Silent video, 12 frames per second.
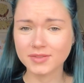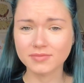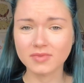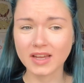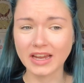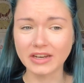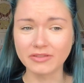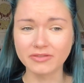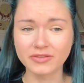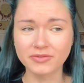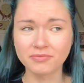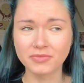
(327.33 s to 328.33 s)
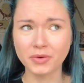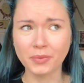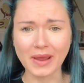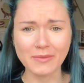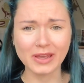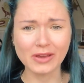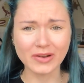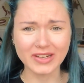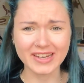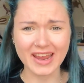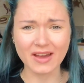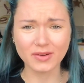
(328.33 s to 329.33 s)
kind of the way we got
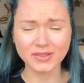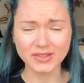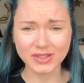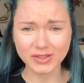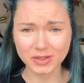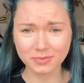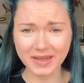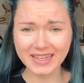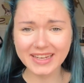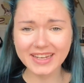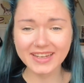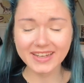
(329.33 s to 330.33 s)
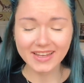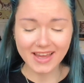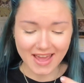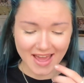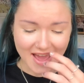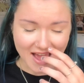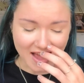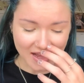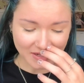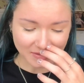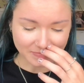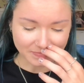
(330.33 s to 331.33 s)
it out on social media.
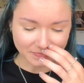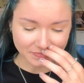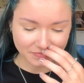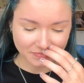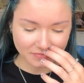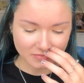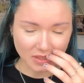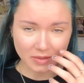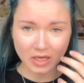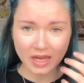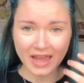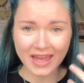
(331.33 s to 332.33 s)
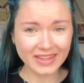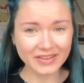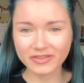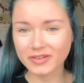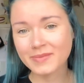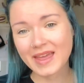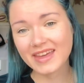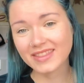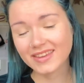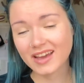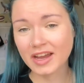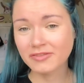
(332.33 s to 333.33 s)
And then from
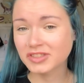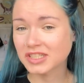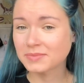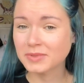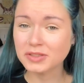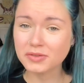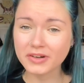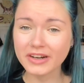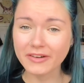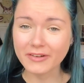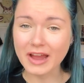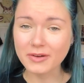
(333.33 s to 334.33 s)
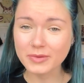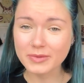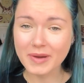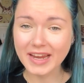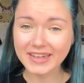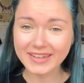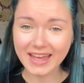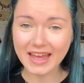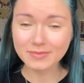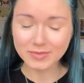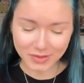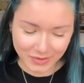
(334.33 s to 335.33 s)
that I've just been touring around with Mike
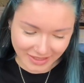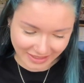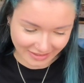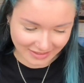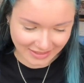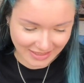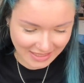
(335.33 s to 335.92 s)
talking.